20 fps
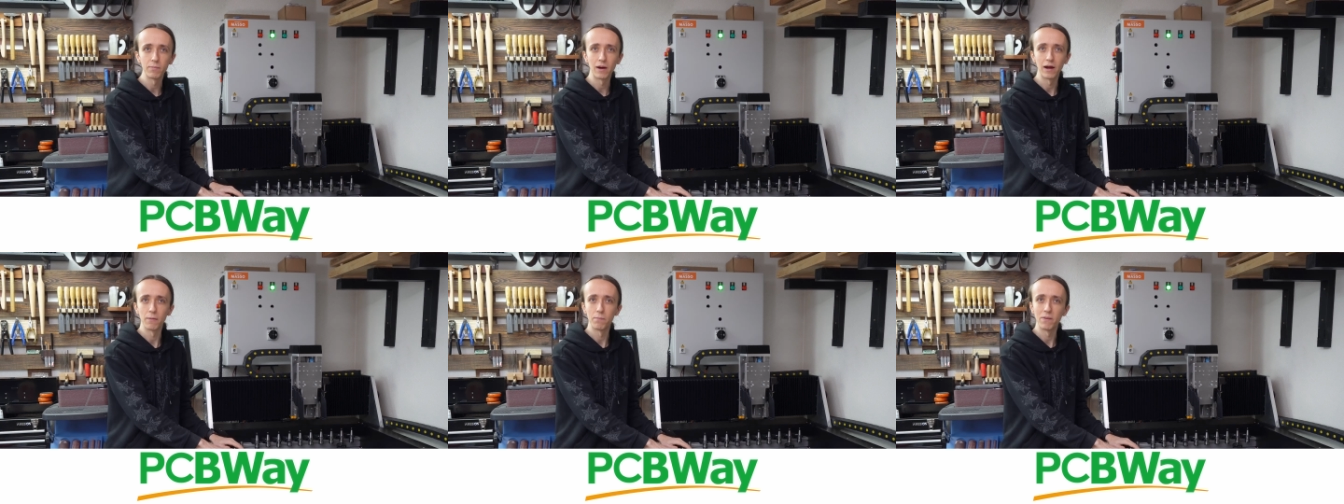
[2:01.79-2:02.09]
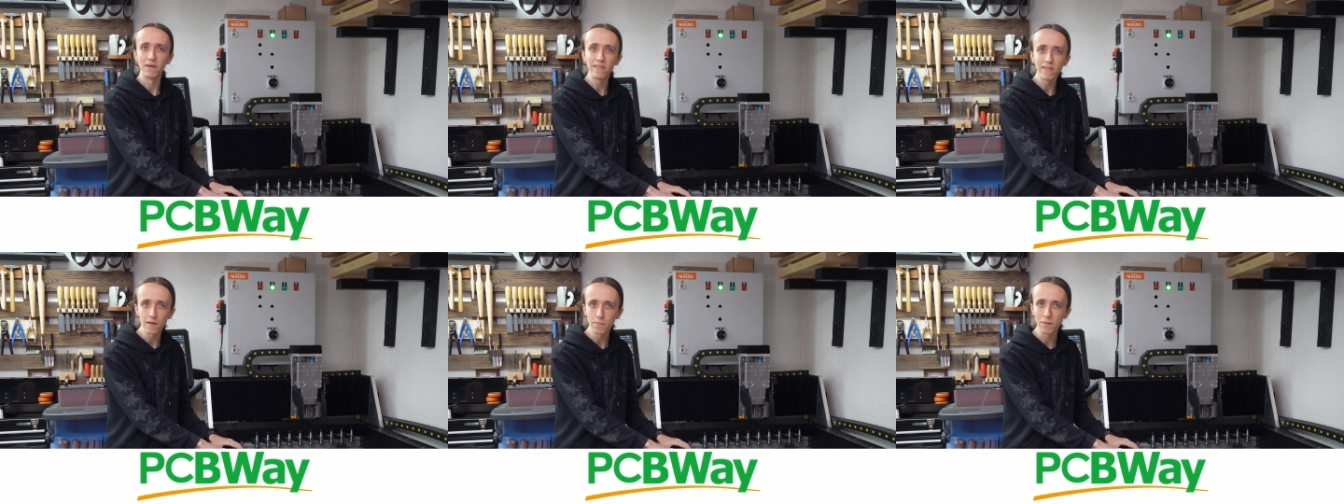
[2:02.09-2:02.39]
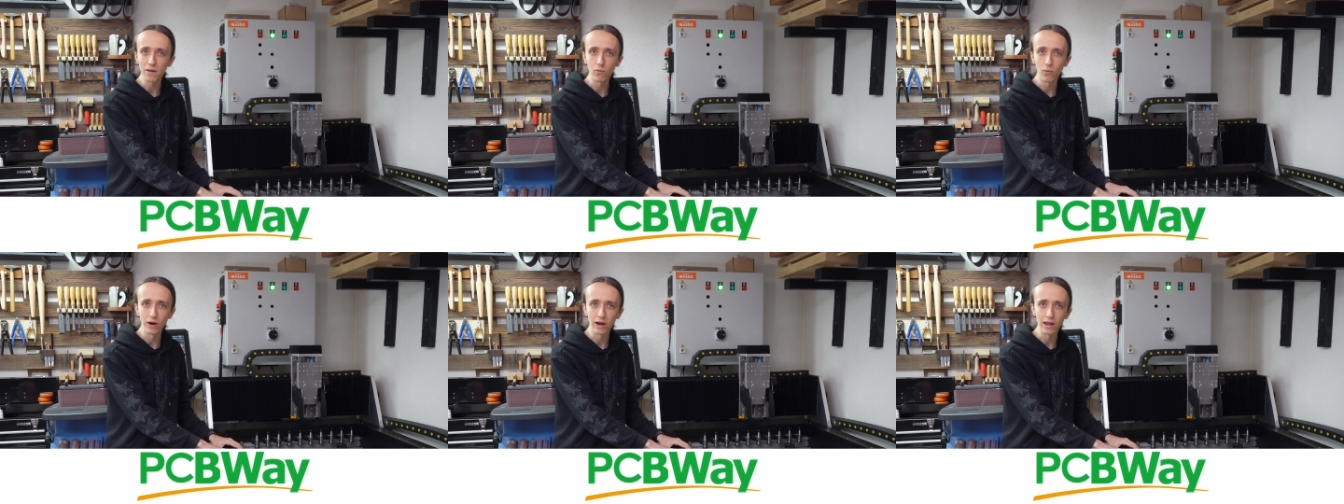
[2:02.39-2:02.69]
by
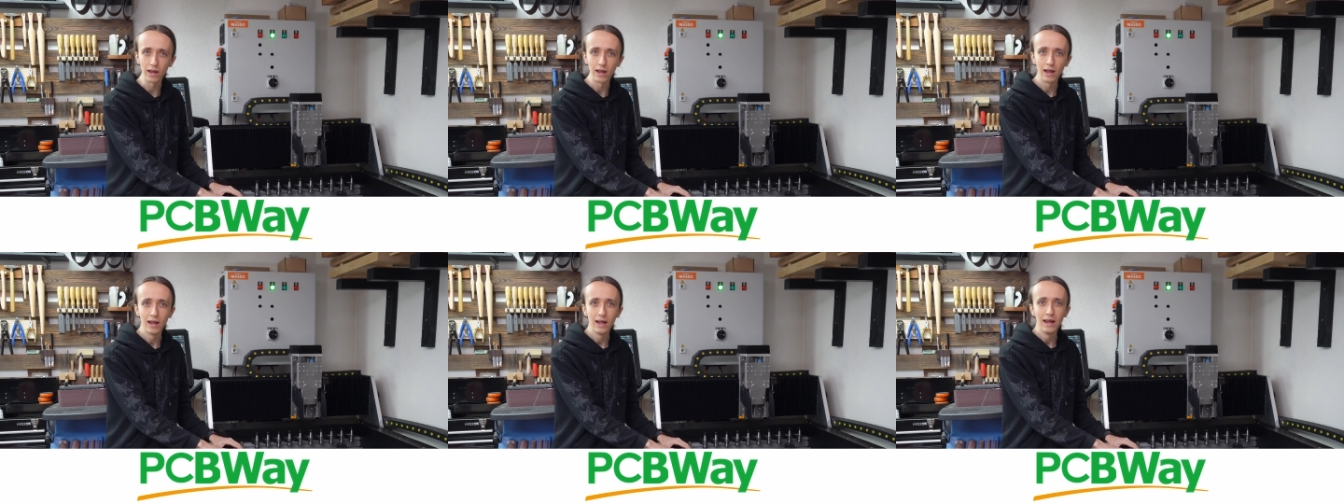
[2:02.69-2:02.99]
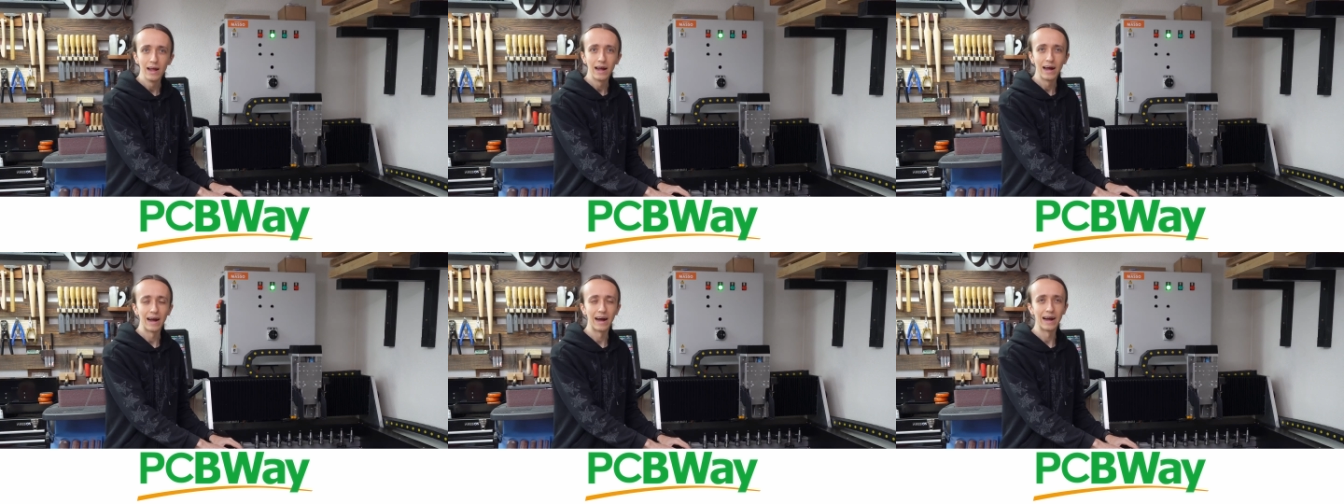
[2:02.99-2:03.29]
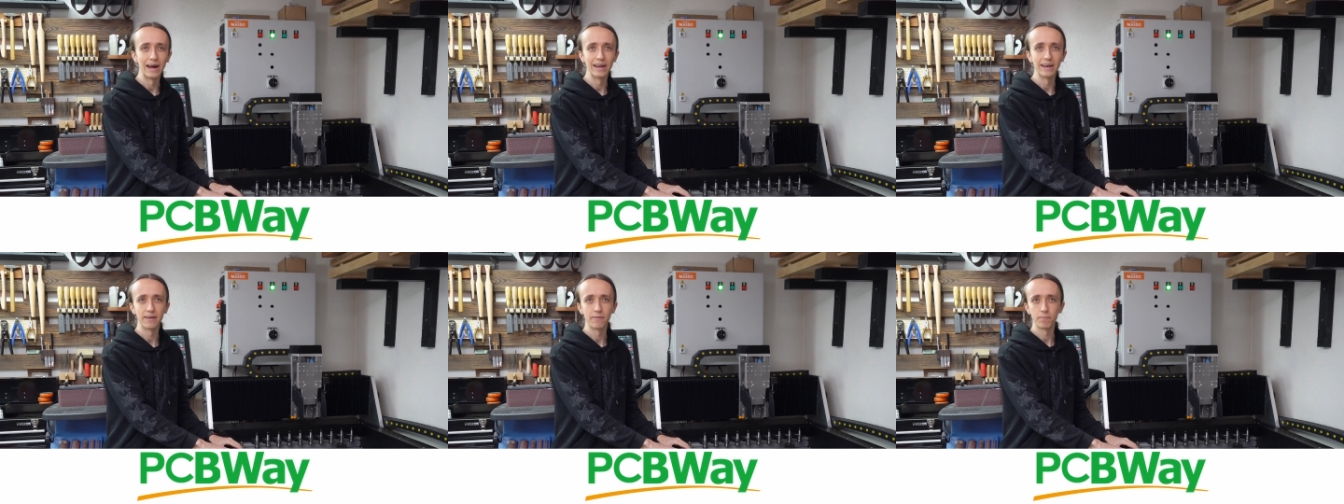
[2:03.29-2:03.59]
PCBWay
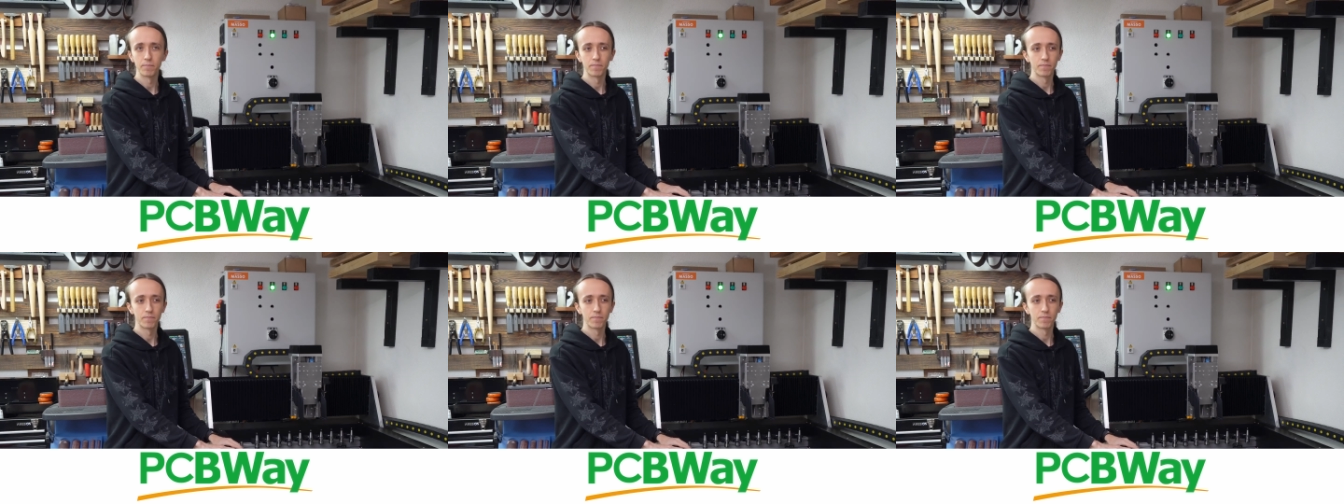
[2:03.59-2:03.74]
and